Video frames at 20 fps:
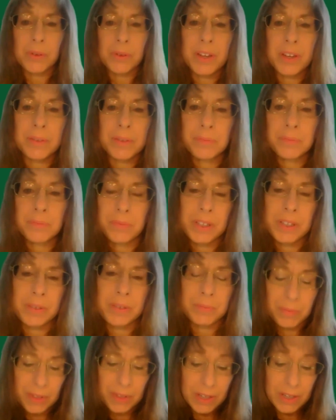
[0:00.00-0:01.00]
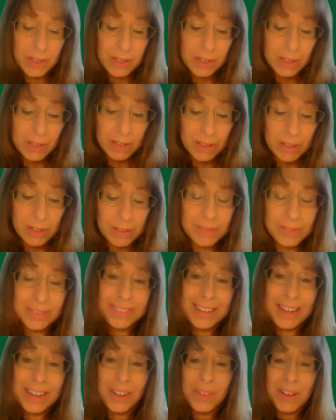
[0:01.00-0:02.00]
Okay. Yeah.
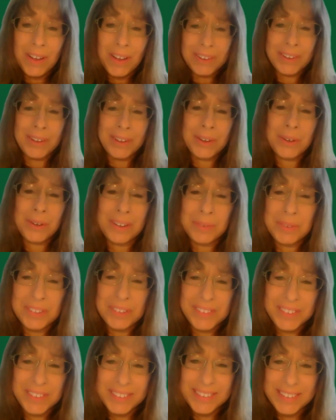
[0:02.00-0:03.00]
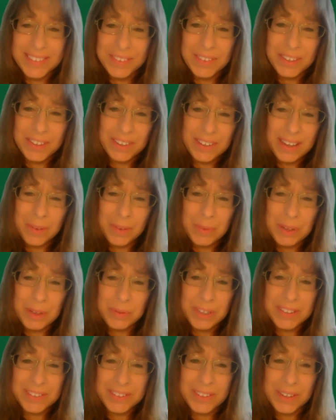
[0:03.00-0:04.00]
How long ago? I'm just curious. How long? How many
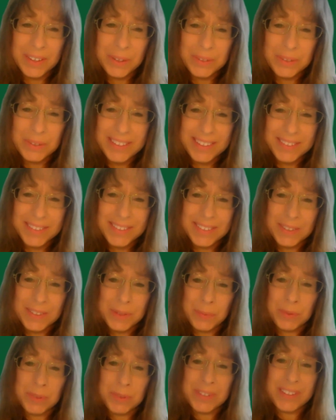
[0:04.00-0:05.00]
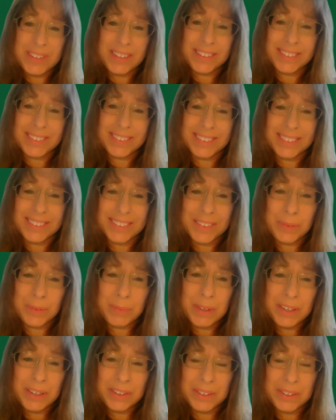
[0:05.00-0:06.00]
weeks ago was that six percent
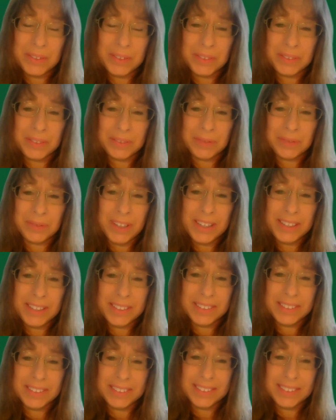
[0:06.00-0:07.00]
competitor rate?